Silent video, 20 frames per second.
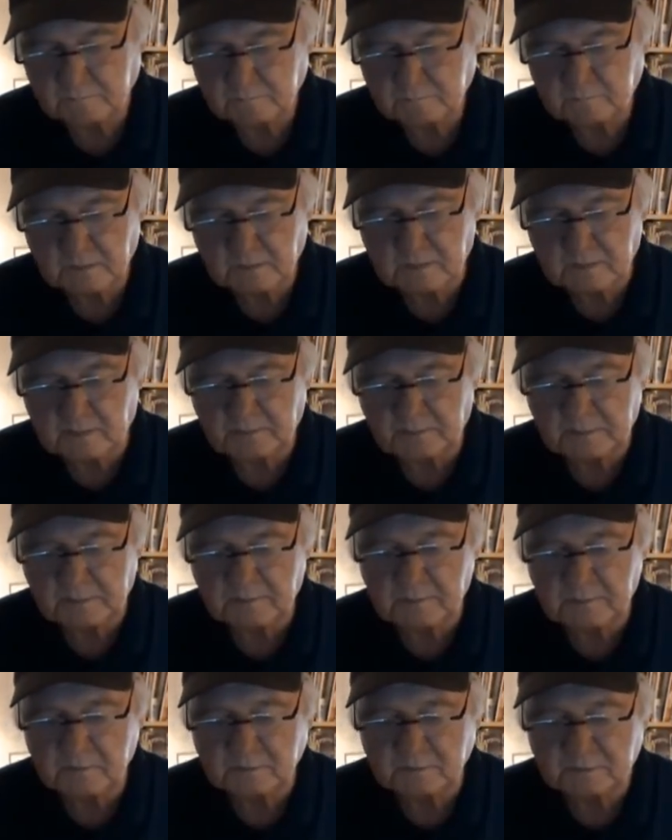Number
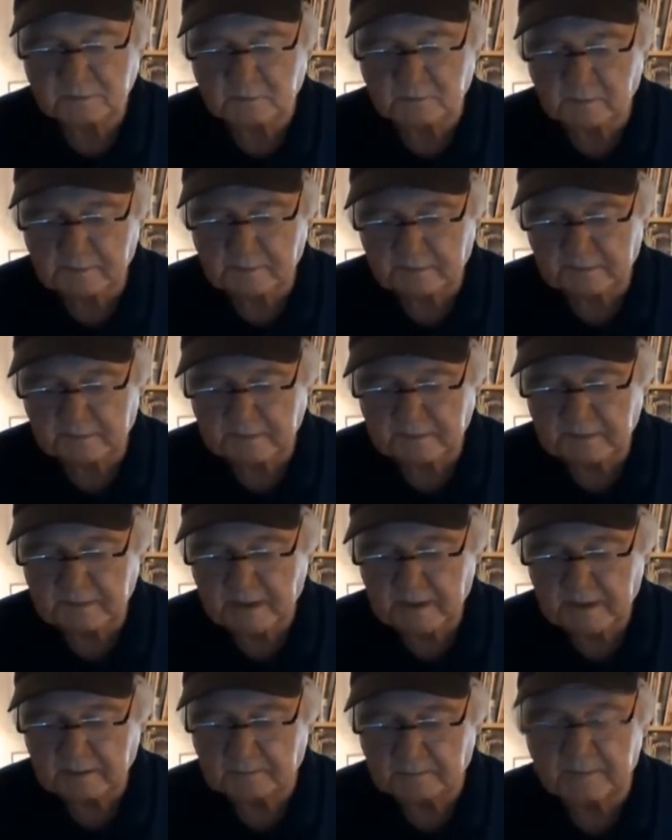2, Strawberry
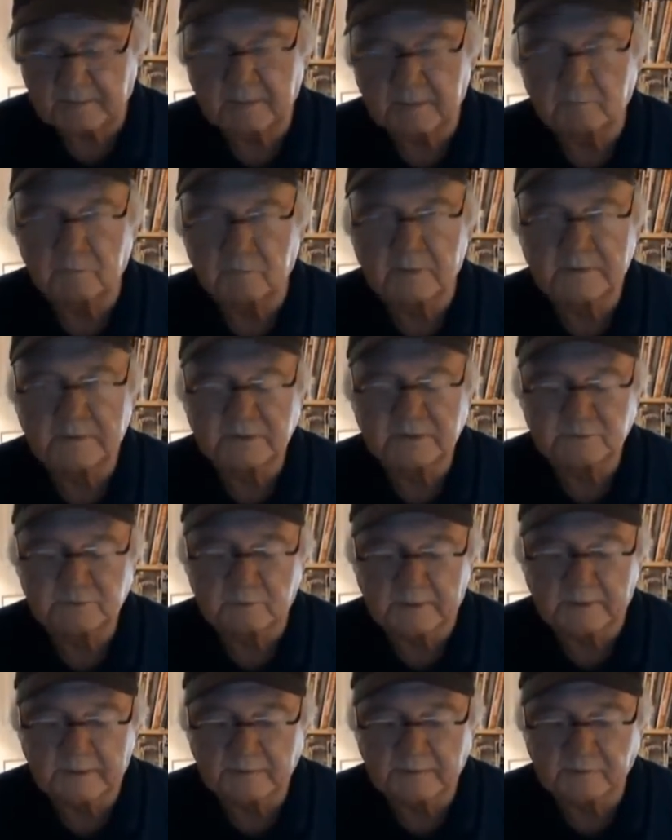Daiquiri, a
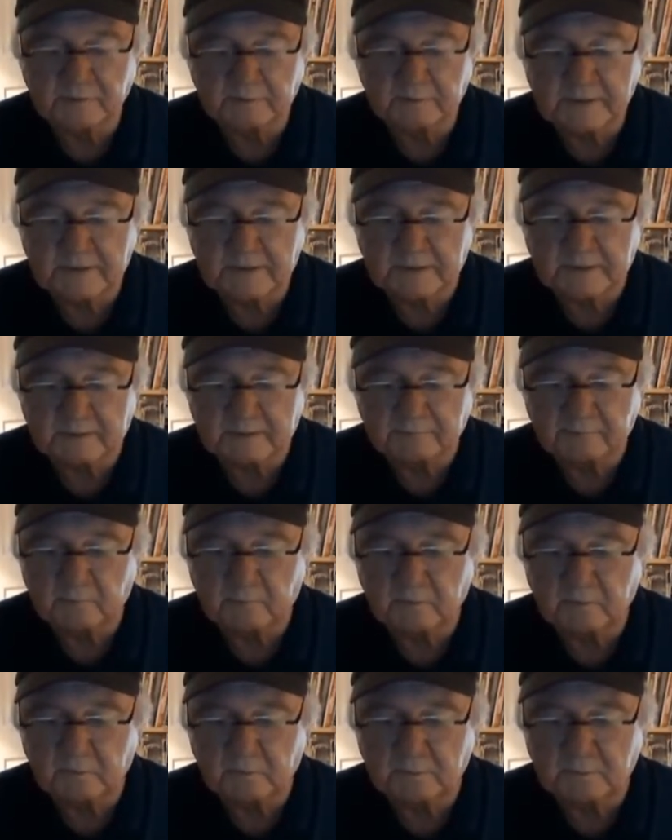British-bred entry and a
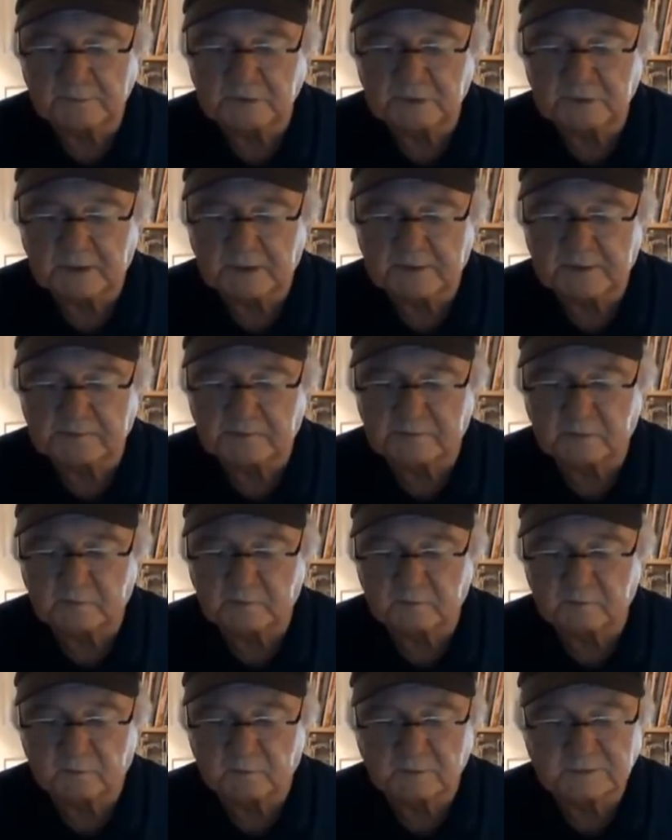4-1 shot, is the
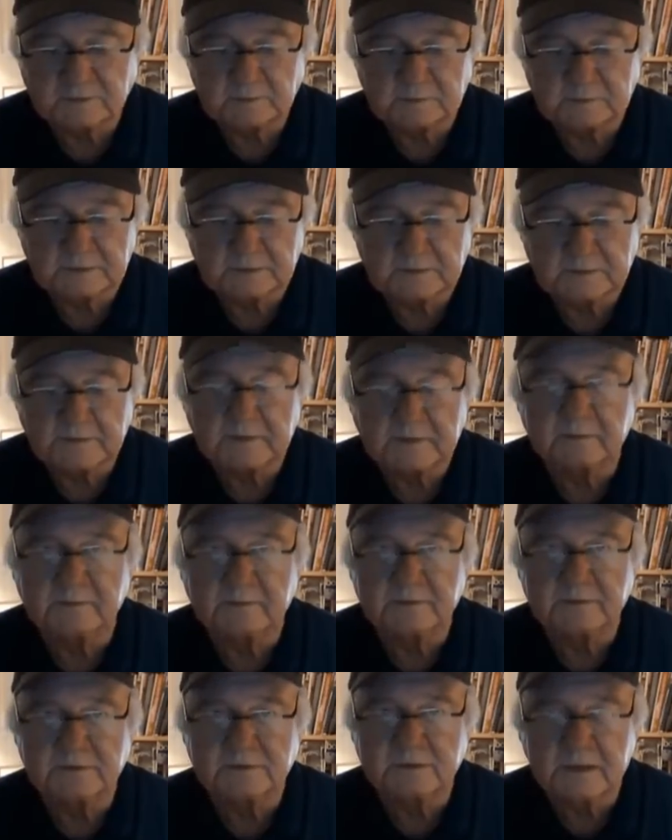overall speed leader in
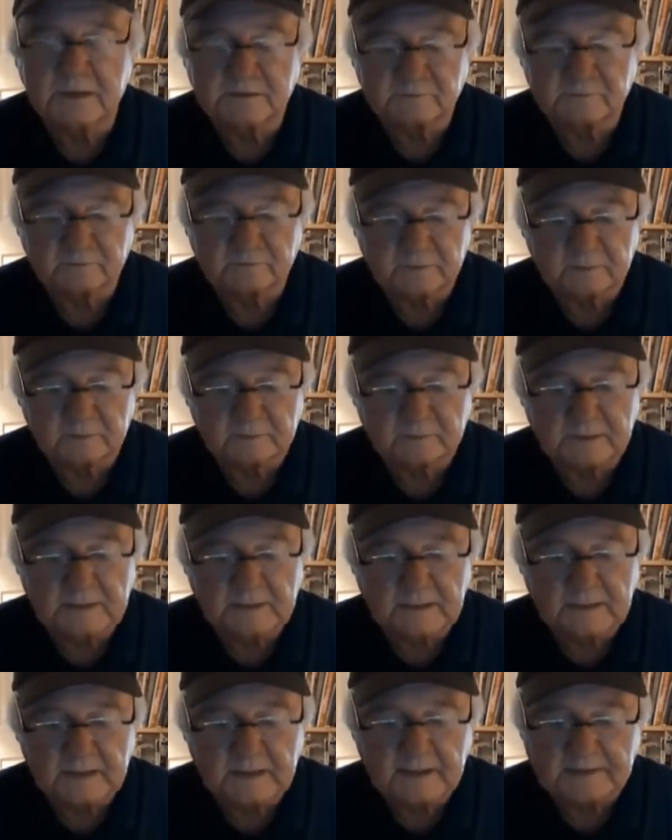the stakes field,
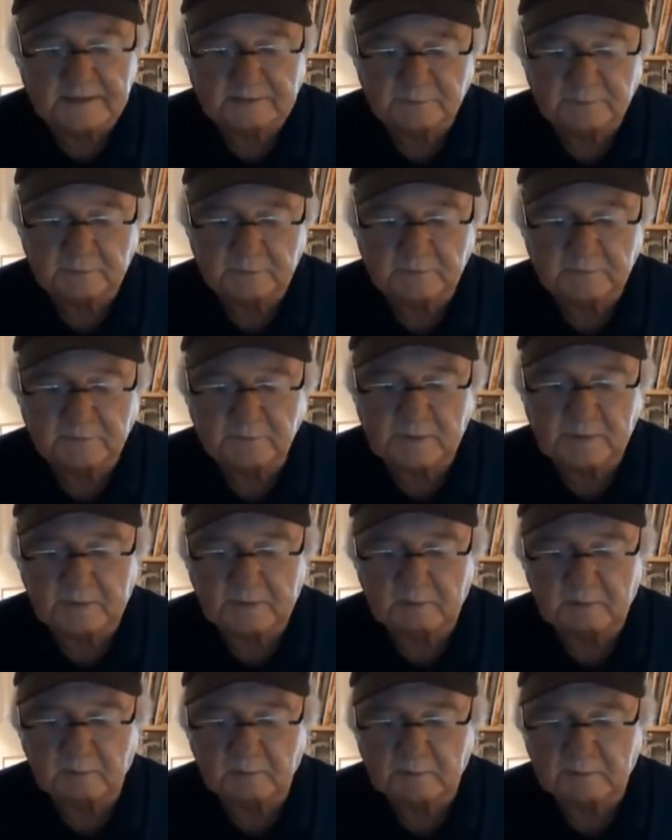has produced
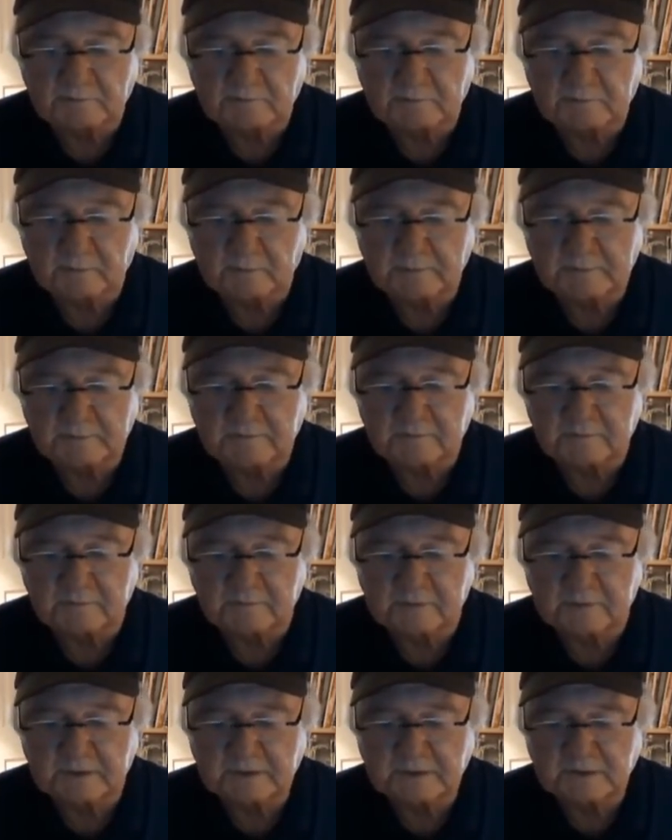power run performances
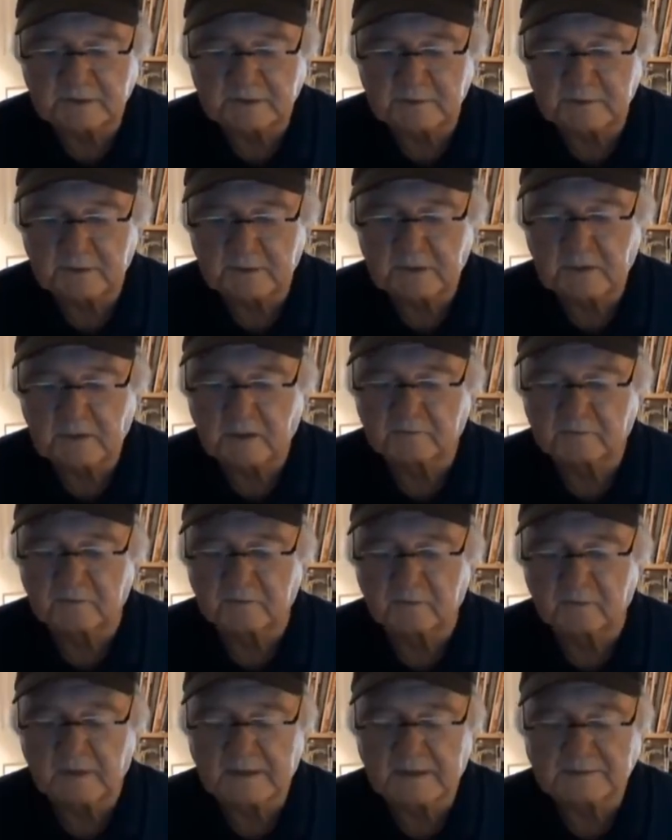in each of
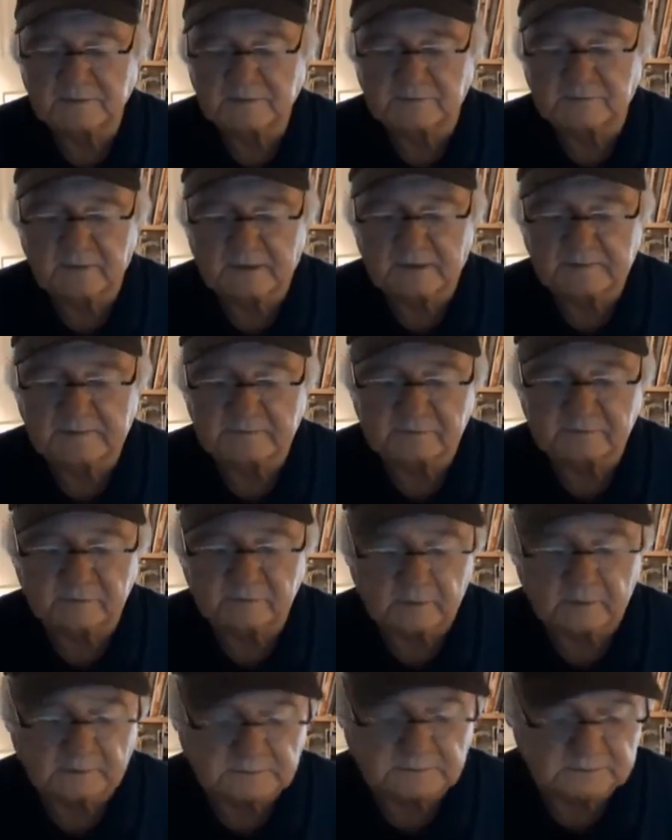her last 5
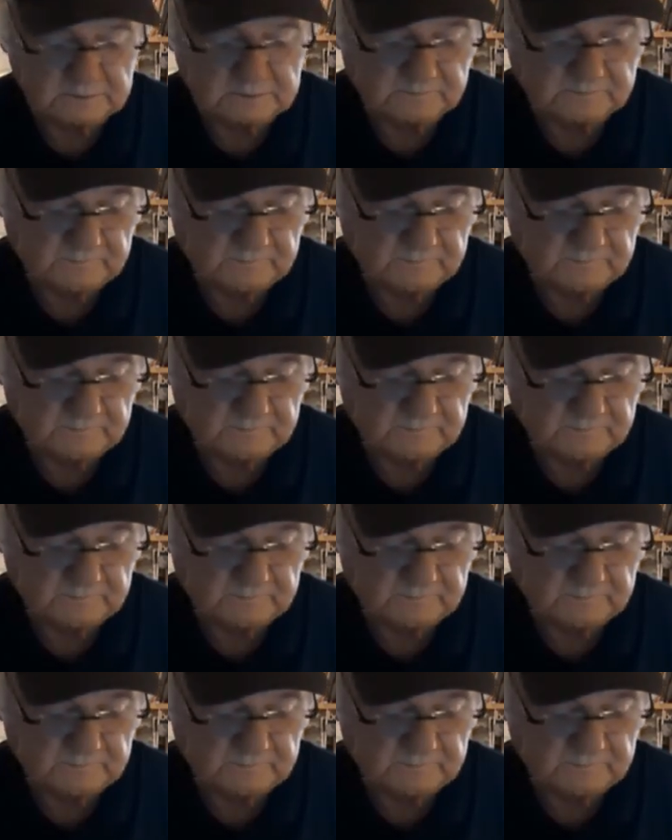starts.